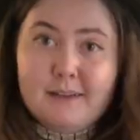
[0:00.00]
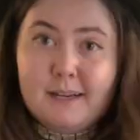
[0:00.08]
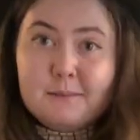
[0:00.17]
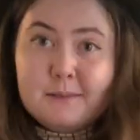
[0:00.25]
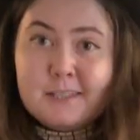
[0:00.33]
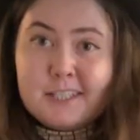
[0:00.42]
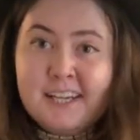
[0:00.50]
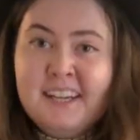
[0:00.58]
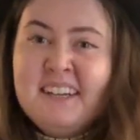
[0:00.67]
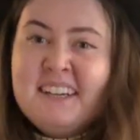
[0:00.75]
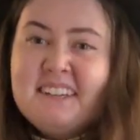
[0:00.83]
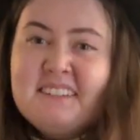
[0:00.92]
I will show
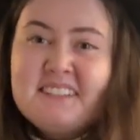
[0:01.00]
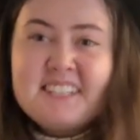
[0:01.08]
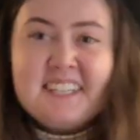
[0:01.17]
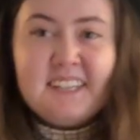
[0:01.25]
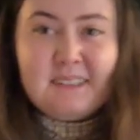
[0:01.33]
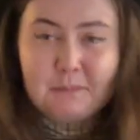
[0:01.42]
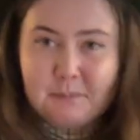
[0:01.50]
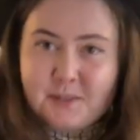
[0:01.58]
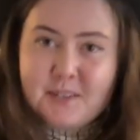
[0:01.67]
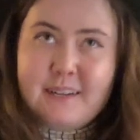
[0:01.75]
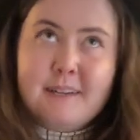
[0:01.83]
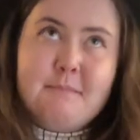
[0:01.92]
you. I
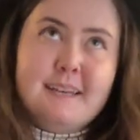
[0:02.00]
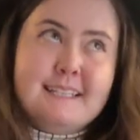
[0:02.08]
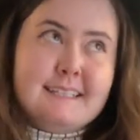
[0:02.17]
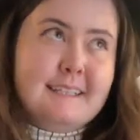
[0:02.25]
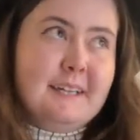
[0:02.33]
bought an amazing